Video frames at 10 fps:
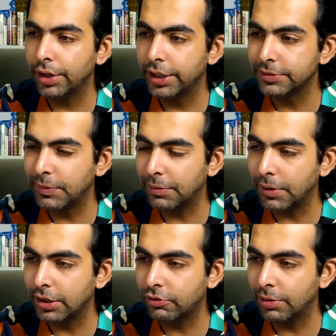is make
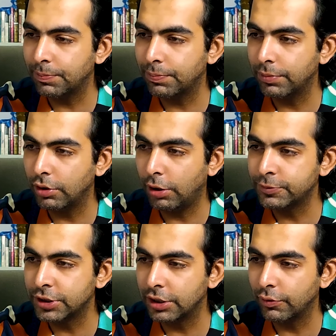my trip
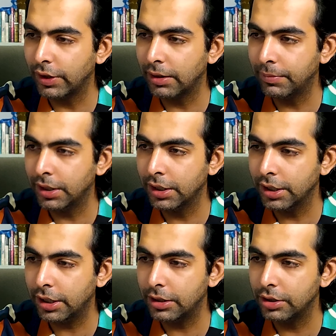option available here?